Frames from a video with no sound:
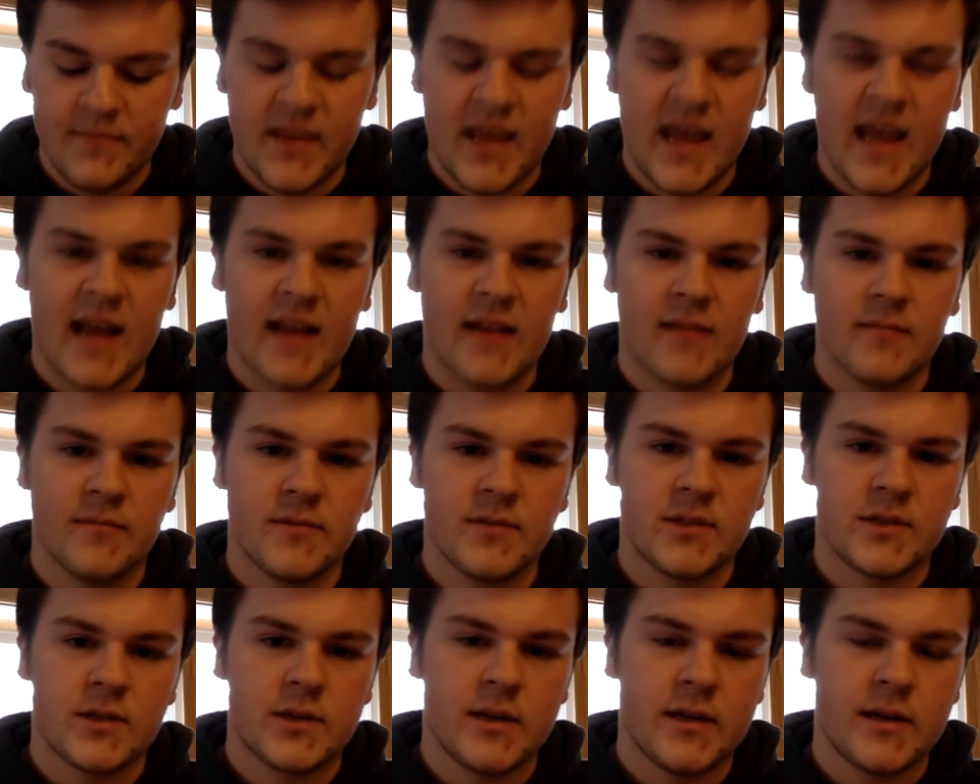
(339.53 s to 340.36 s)
Hayden
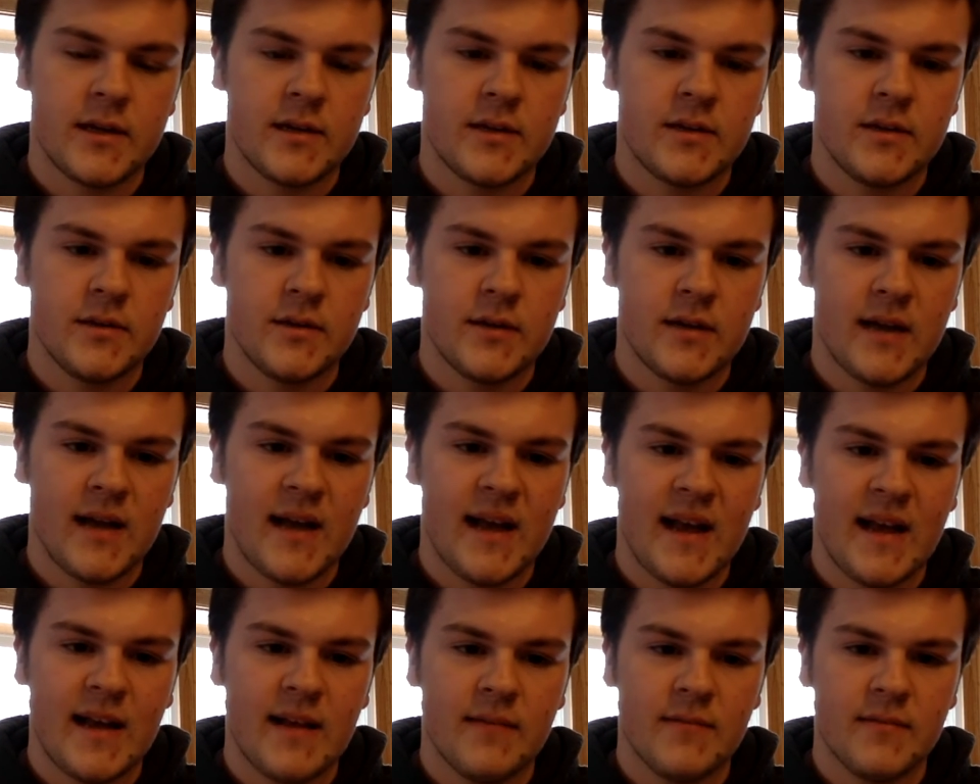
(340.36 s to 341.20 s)
was screening Tuukka.
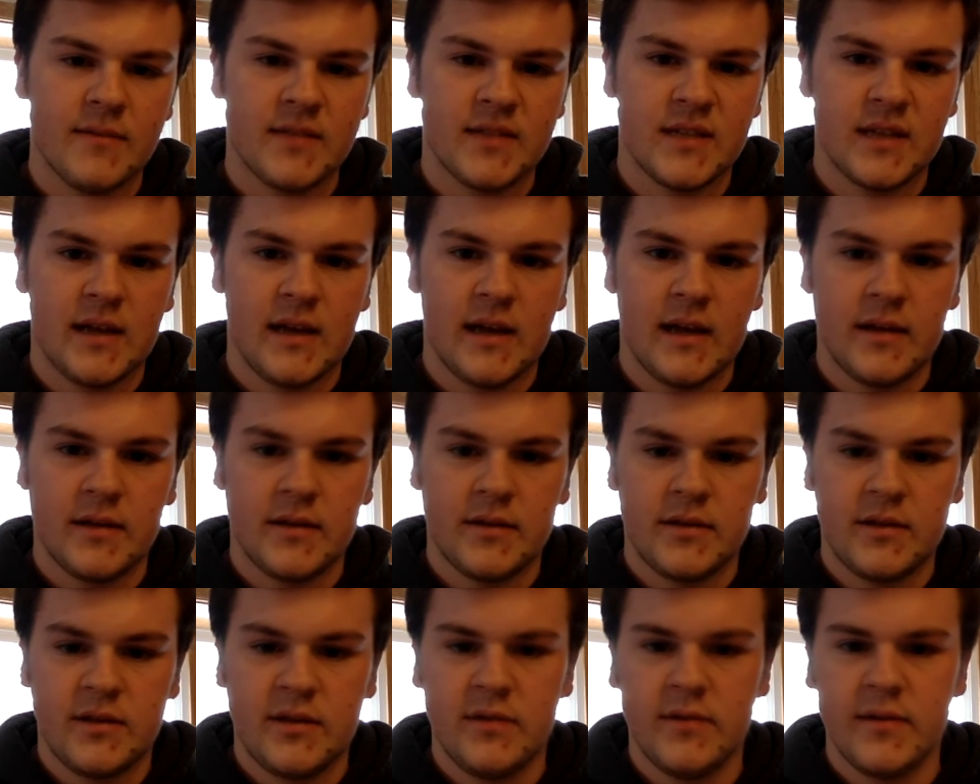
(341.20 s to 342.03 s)
Hayden was uh,
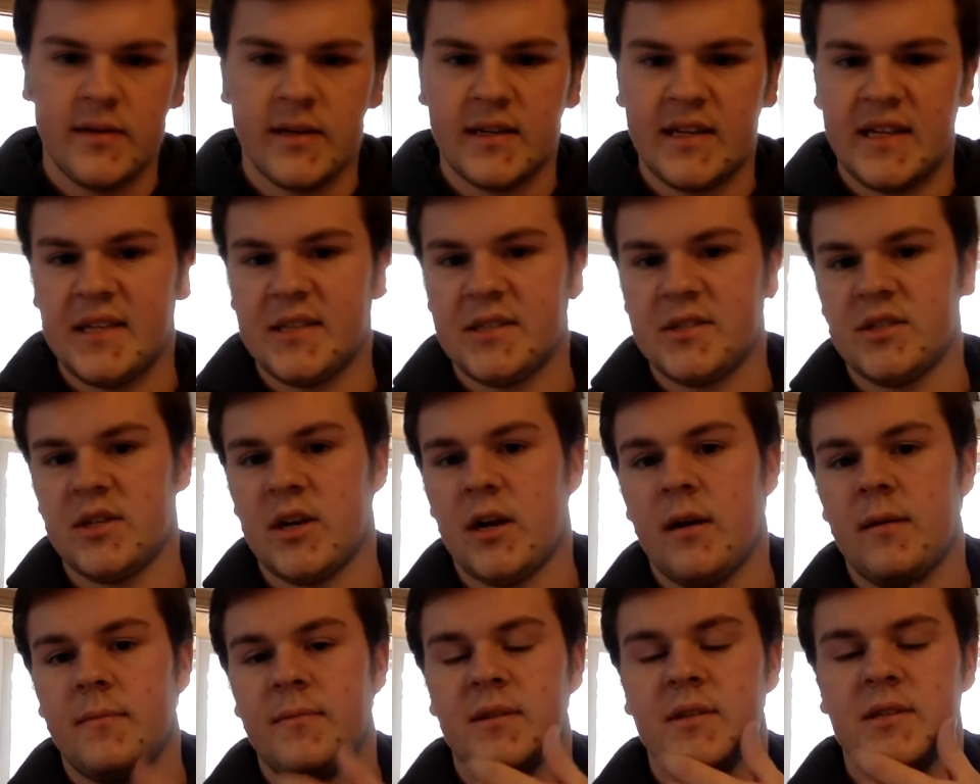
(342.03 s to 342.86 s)
doing a decent
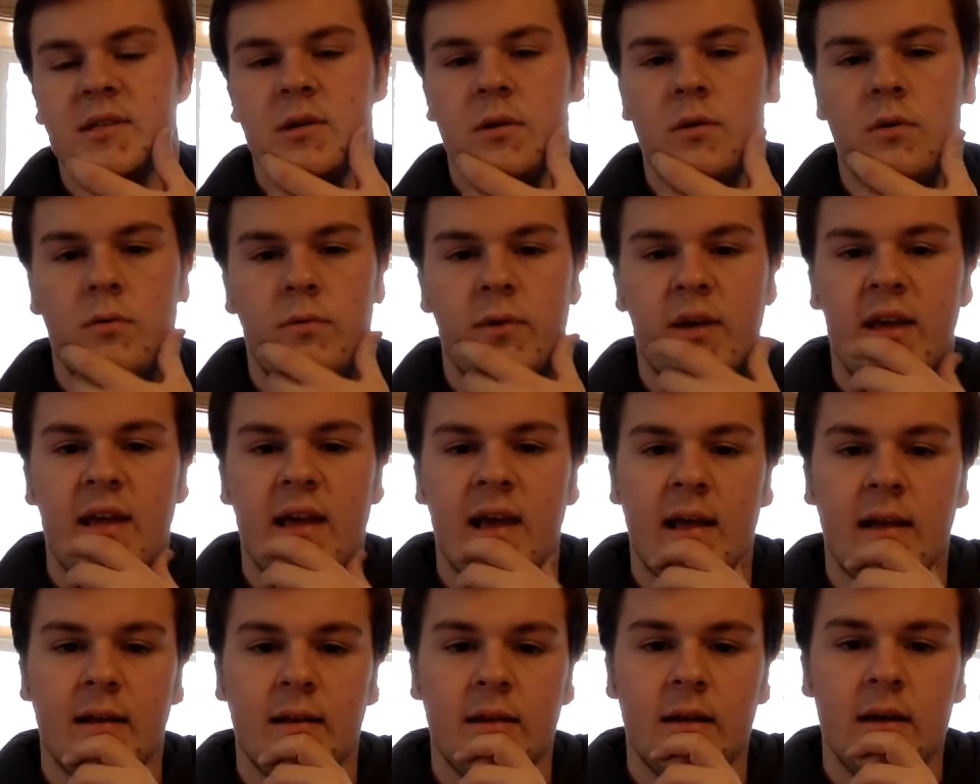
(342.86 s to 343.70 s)
job this whole
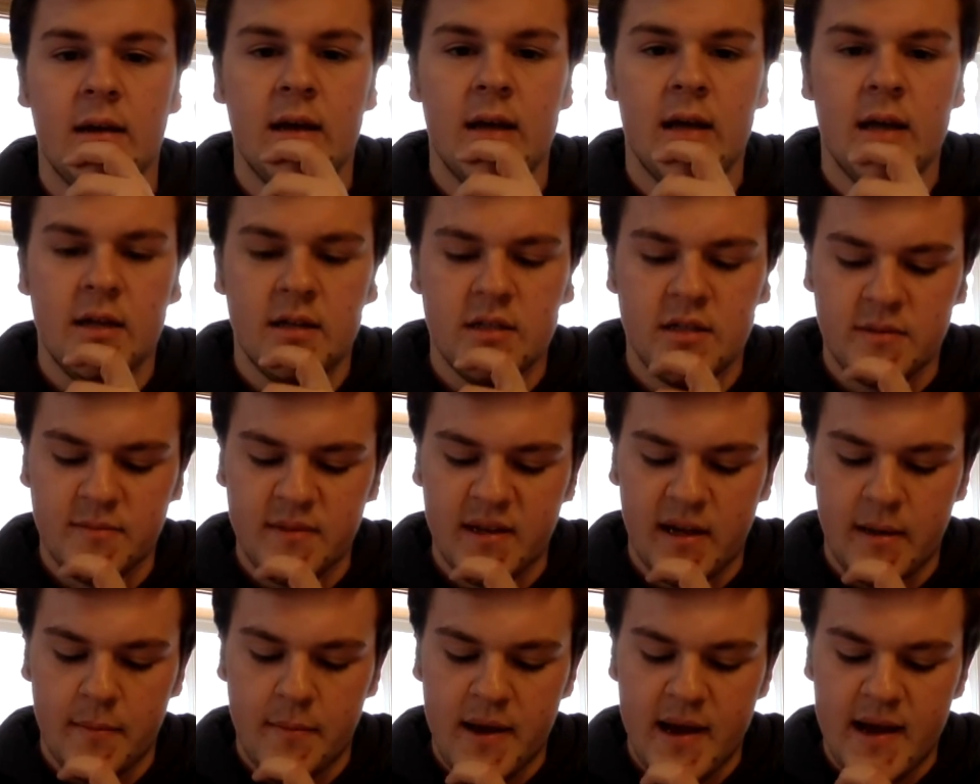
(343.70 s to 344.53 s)
weekend, just
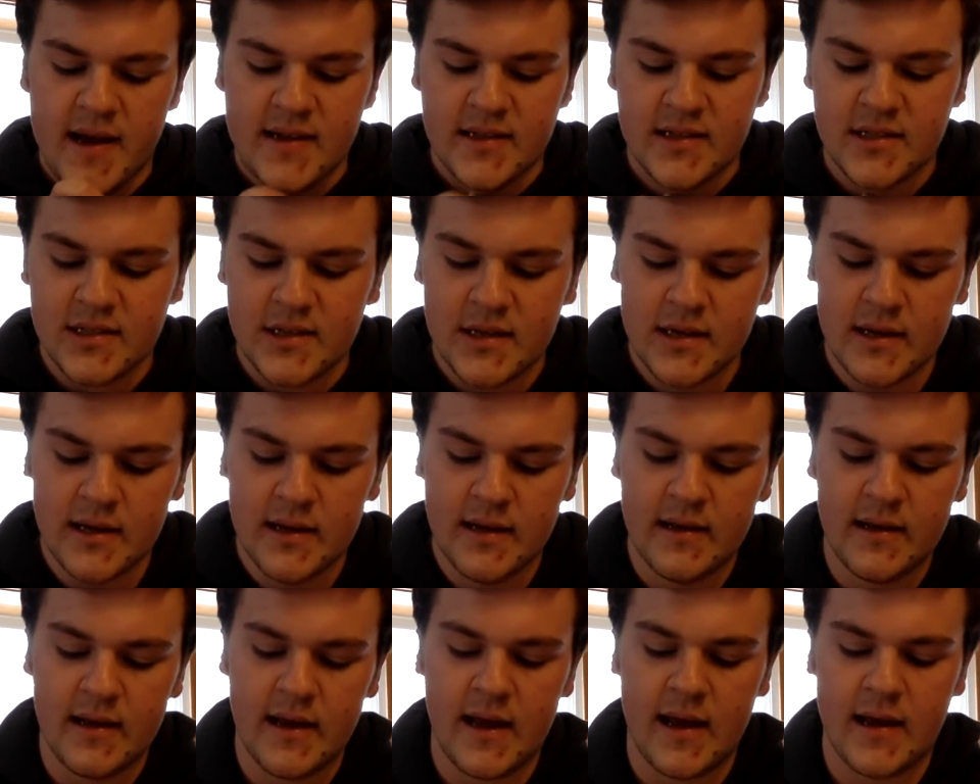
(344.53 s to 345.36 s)
being a pest.
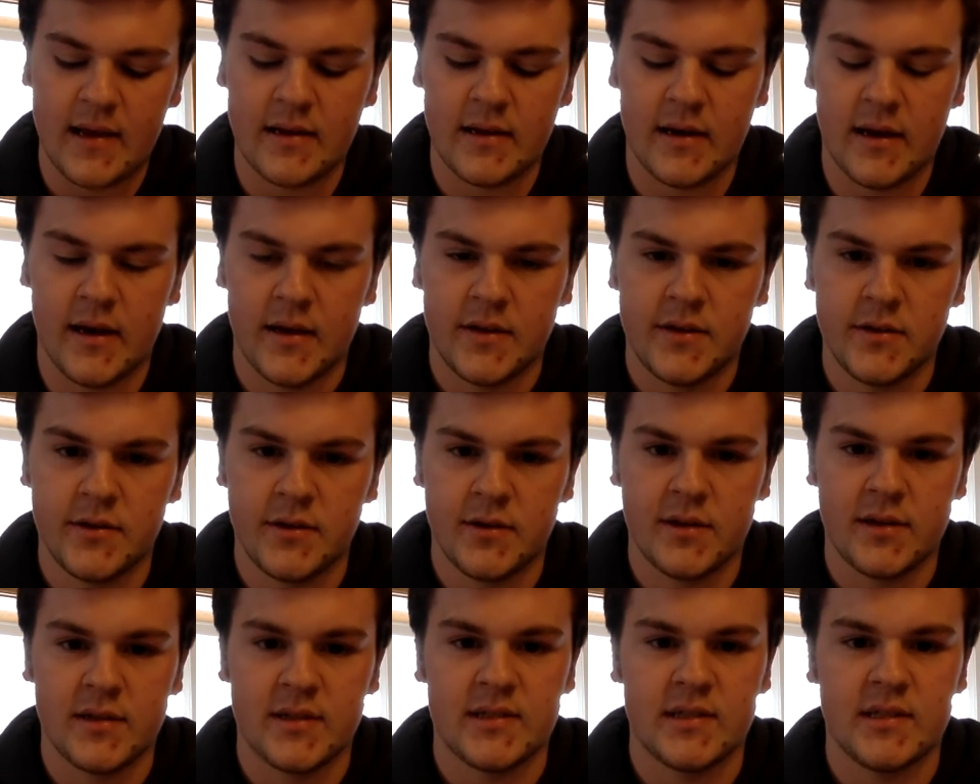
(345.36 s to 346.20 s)
And uh,
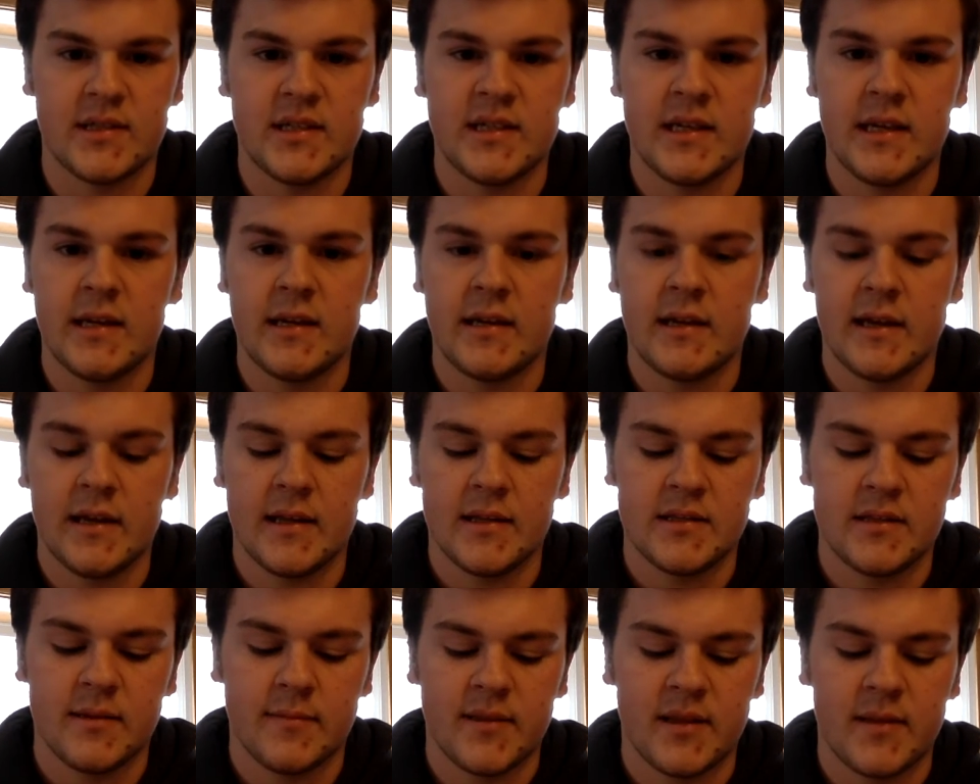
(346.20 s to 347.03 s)
Tuukka doesn't see it,
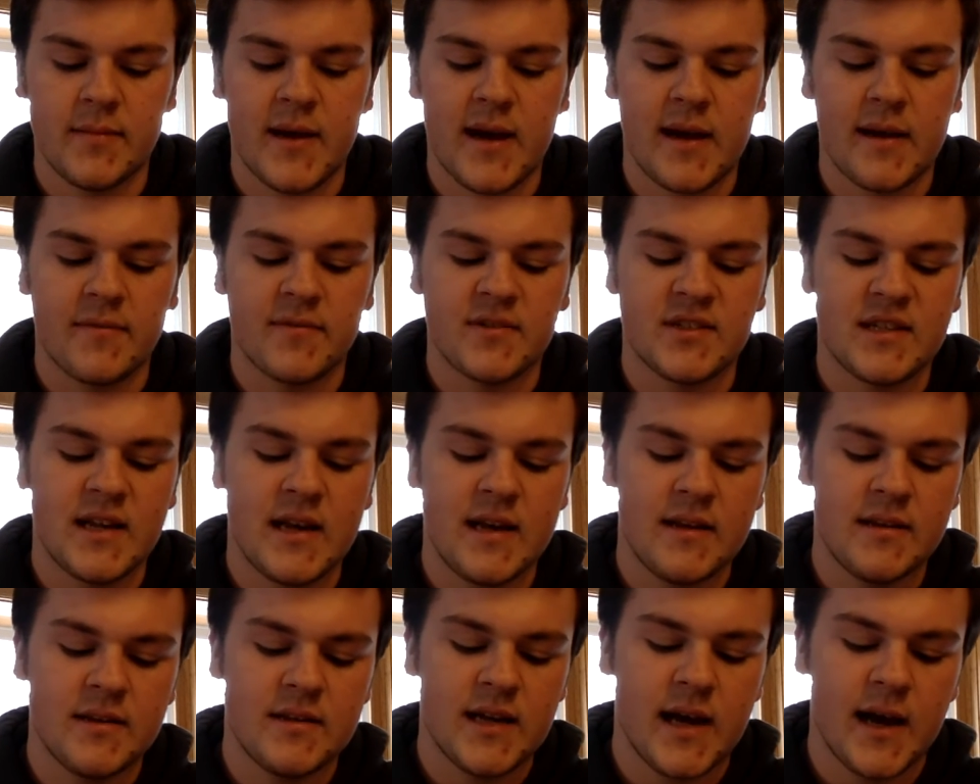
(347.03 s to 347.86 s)
ends up in the back of his
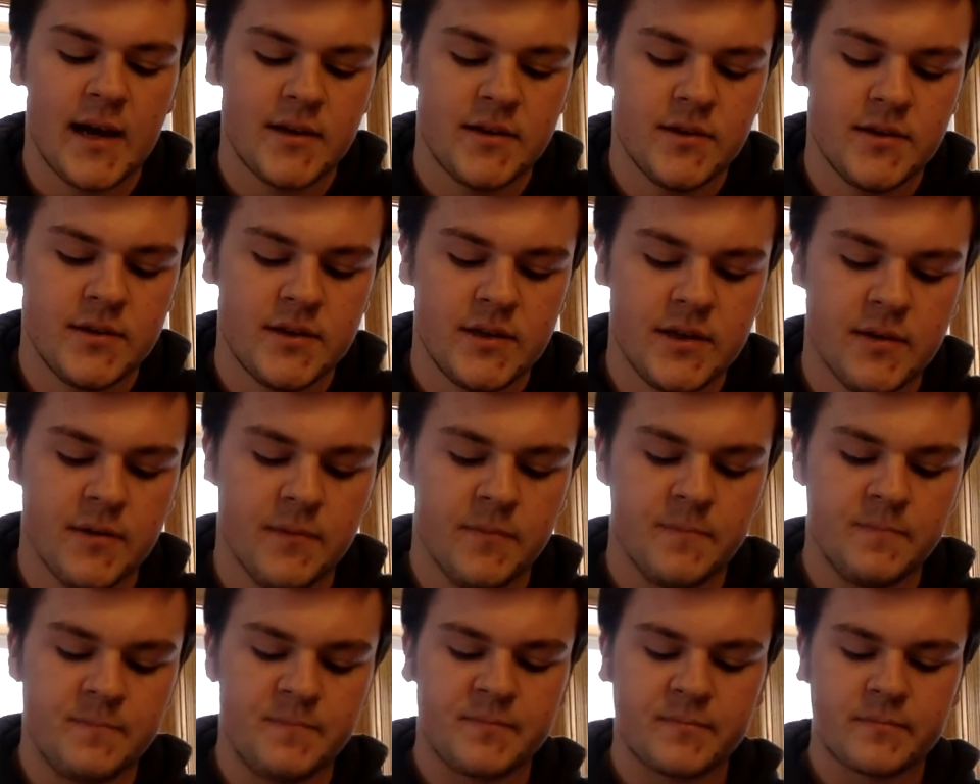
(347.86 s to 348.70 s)
net, tied 2 2.